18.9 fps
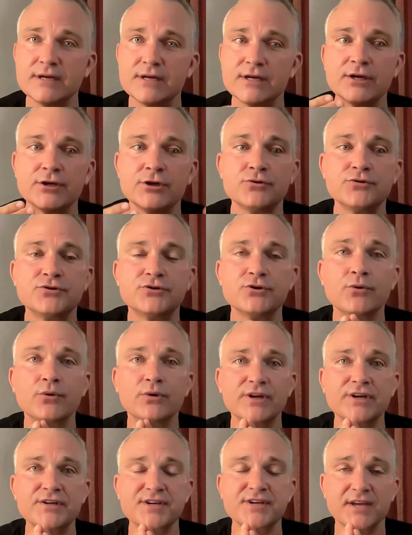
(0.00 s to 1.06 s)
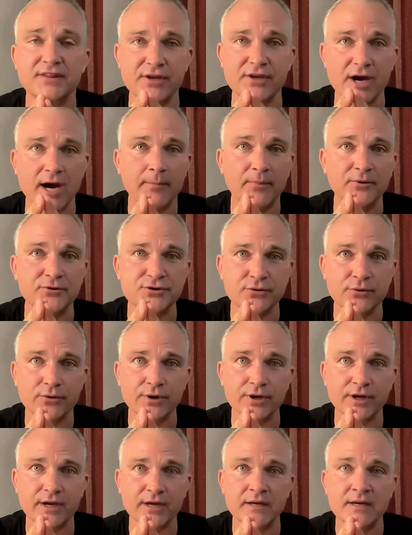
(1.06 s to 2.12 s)
you do at least get the
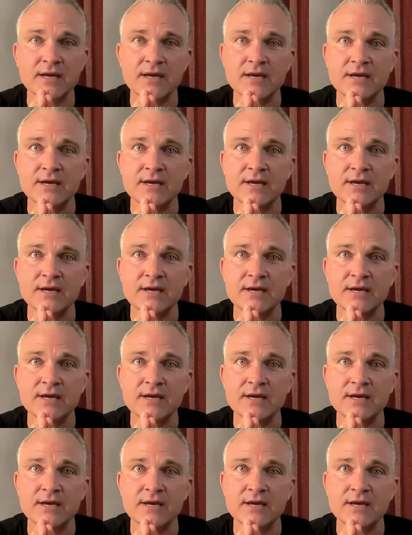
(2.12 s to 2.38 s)
opportunity.